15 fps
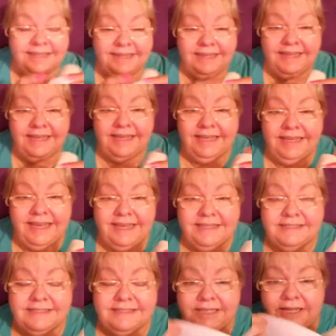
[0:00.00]
in case
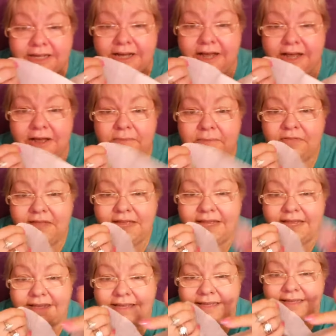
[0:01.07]
the um, thing
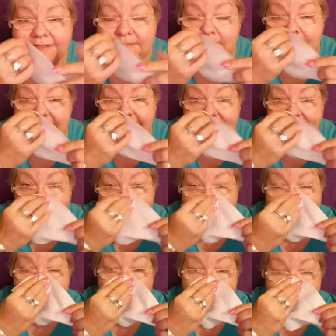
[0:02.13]
gets big again,
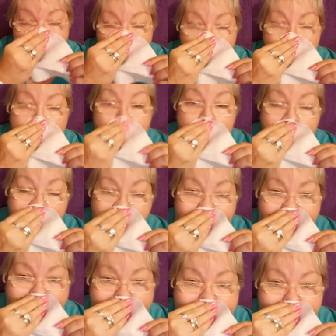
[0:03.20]
I
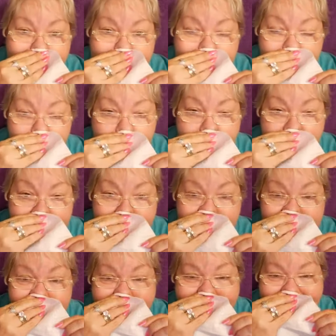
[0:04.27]
got to do a booger check.